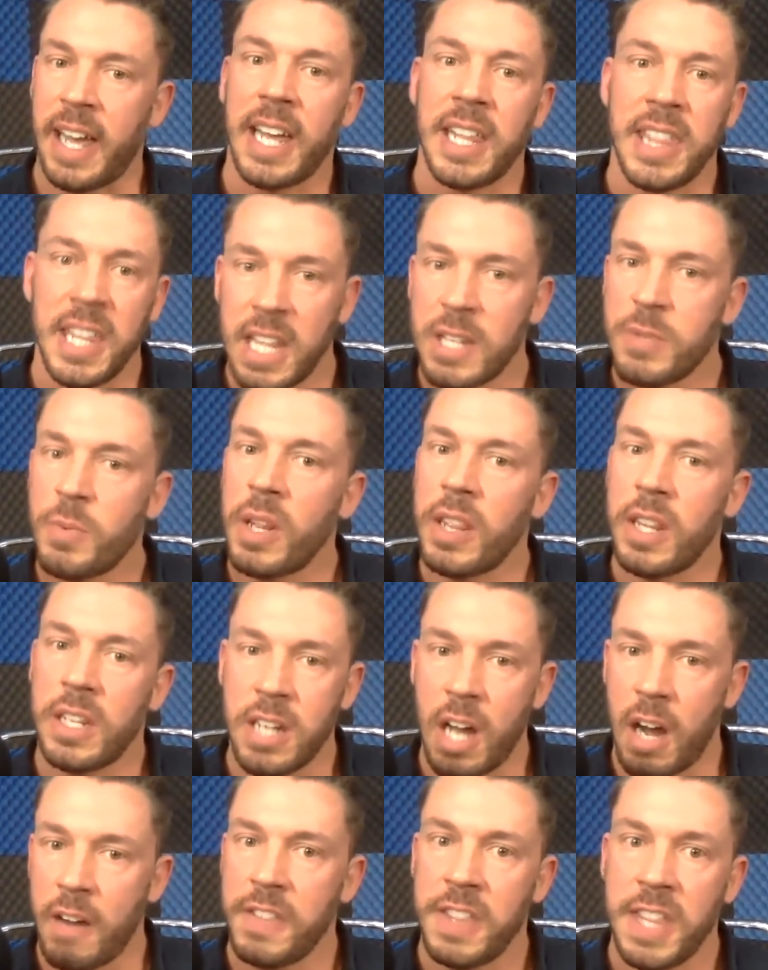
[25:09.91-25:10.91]
Like, I think that's one of the
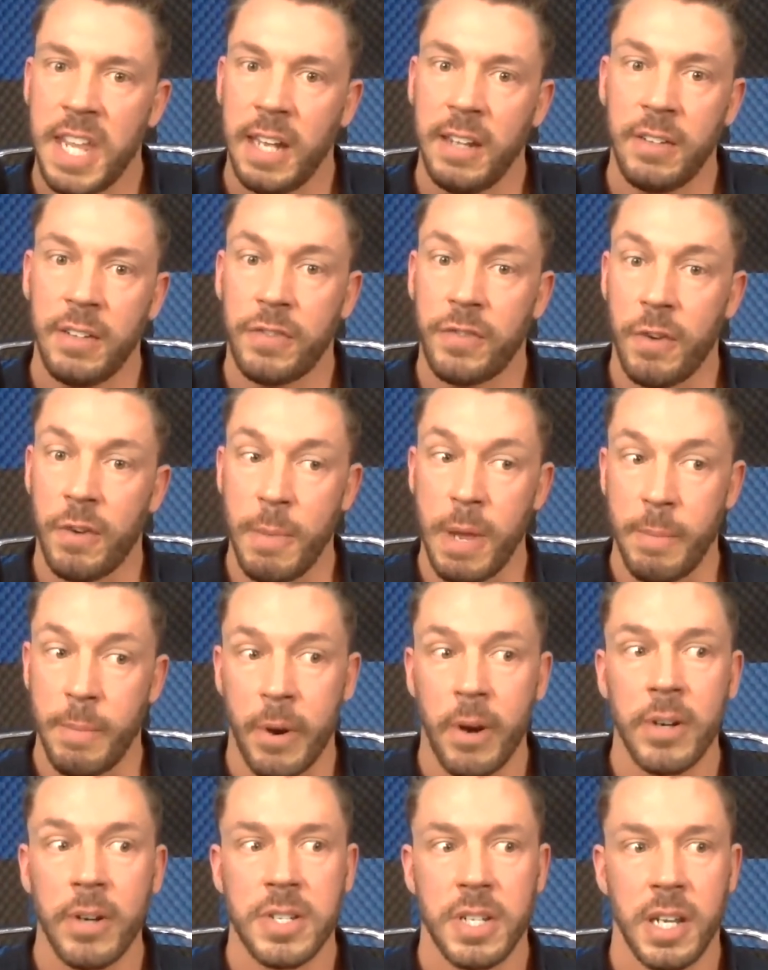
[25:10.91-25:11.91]
tough things for me
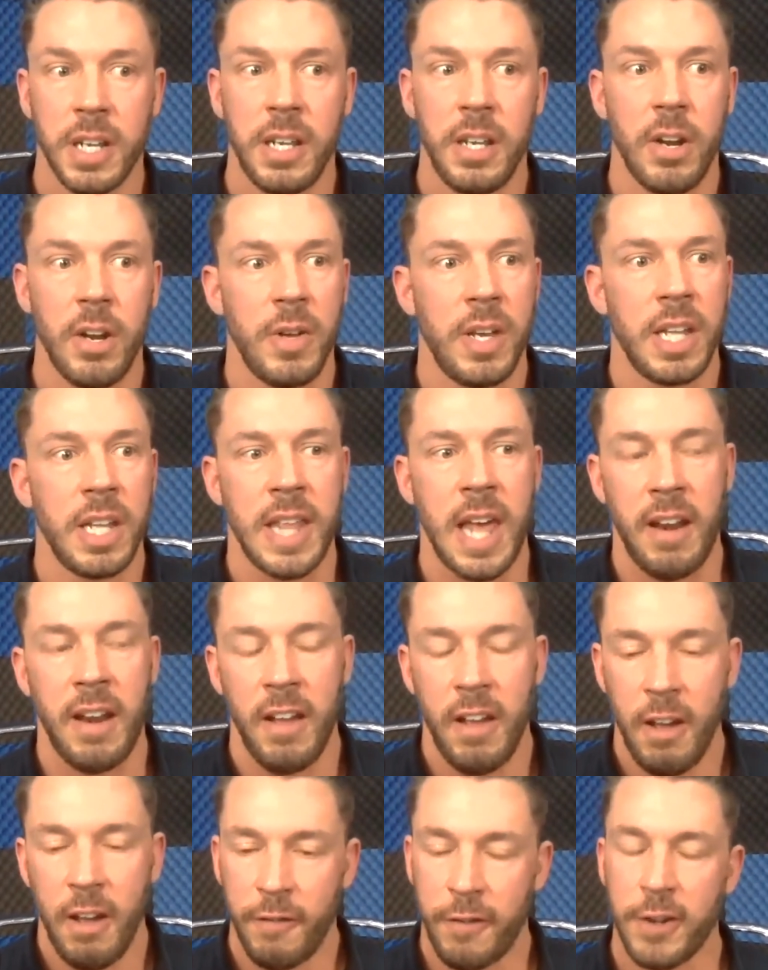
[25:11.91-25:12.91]
personally. You know, you get
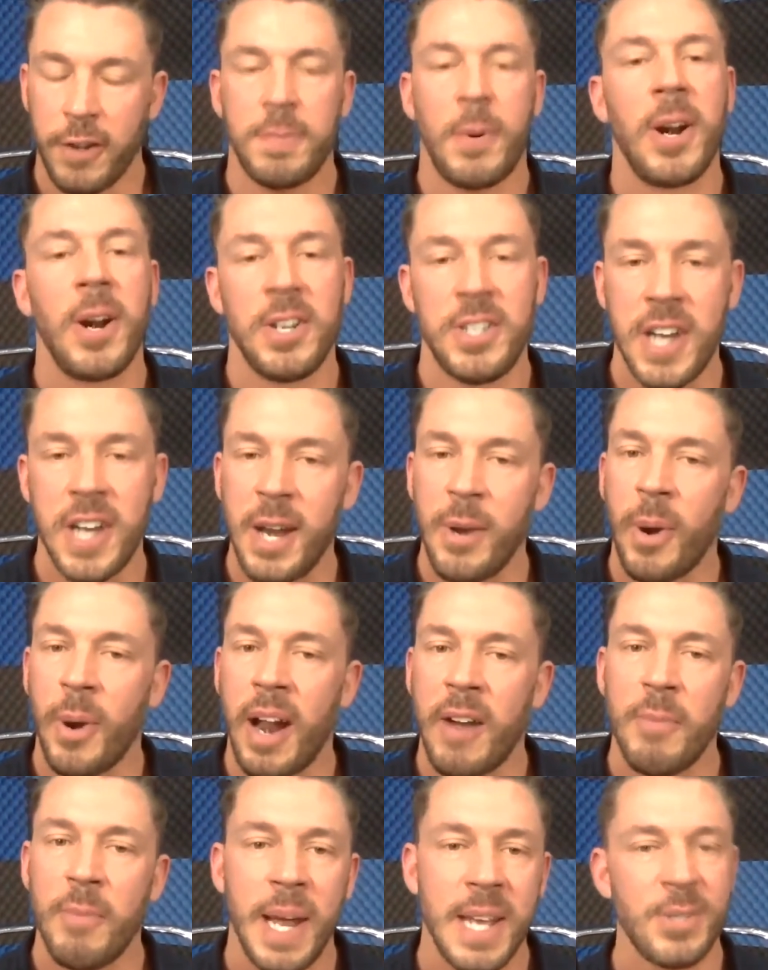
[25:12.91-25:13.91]
that first part of
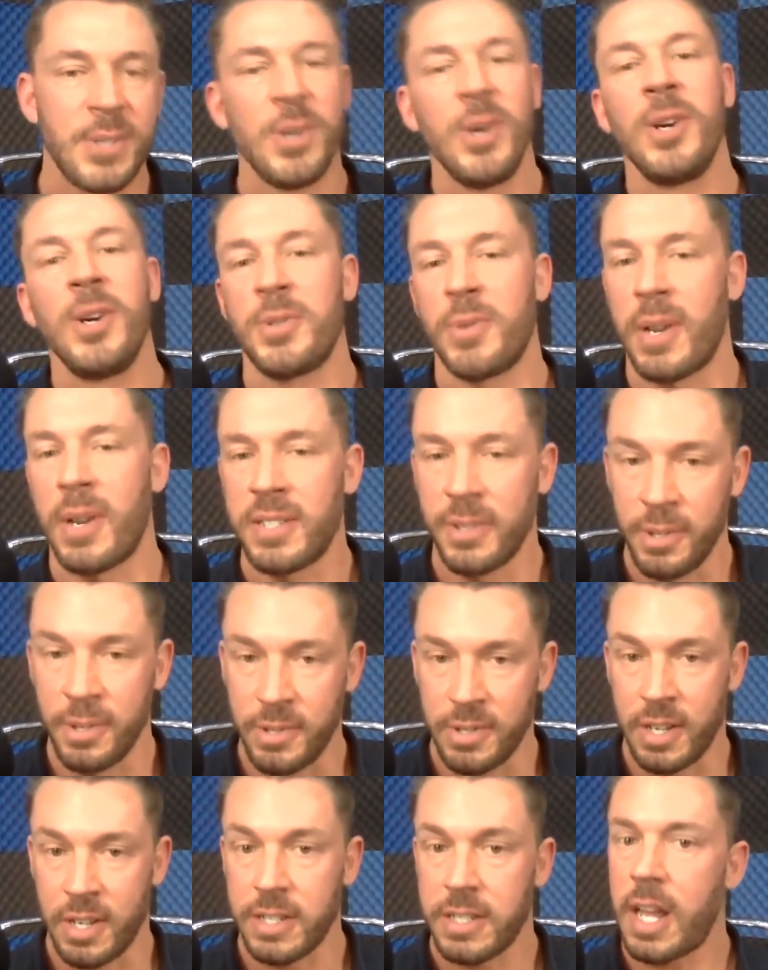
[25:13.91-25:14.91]
January and everybody has New Year's
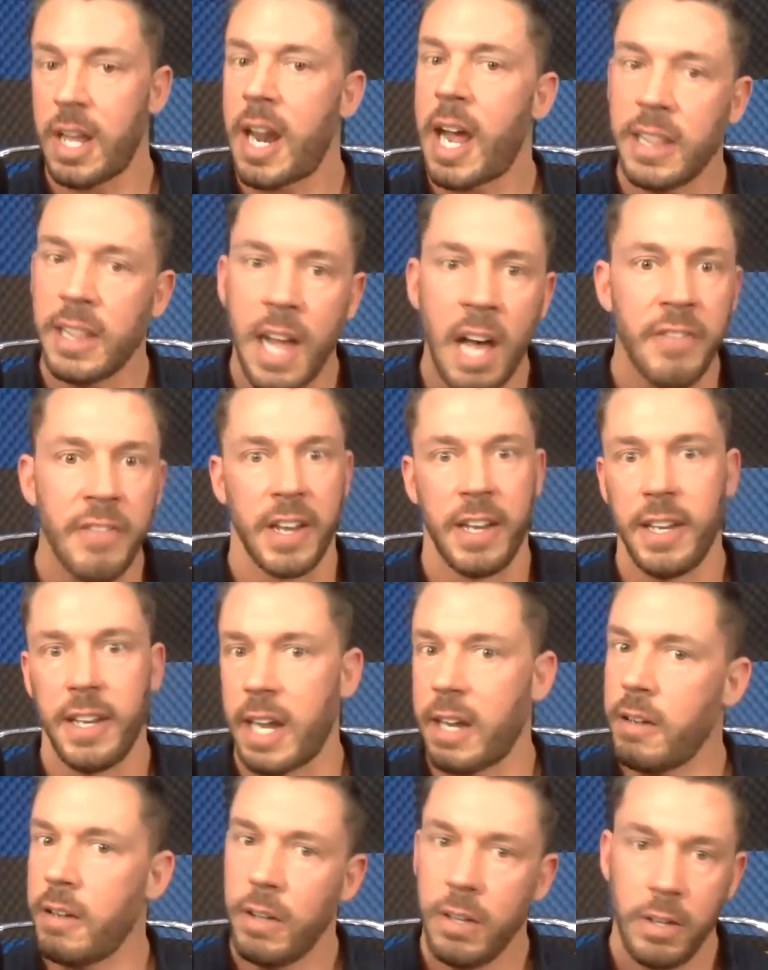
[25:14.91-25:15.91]
resolutions. And I love it.
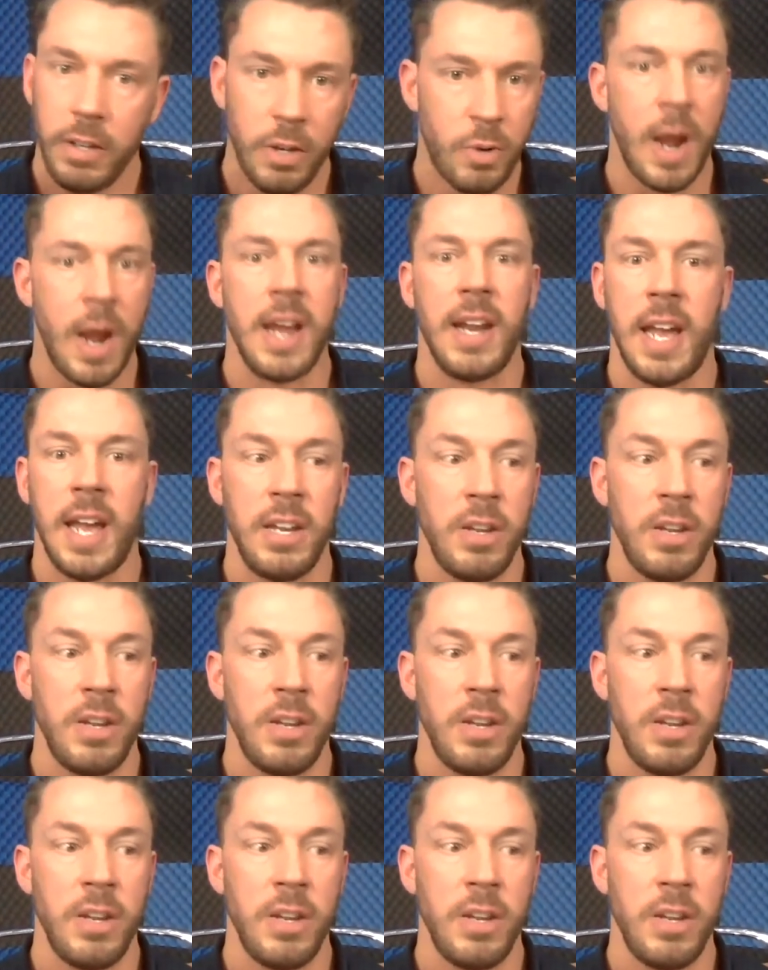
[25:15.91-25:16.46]
Like, great.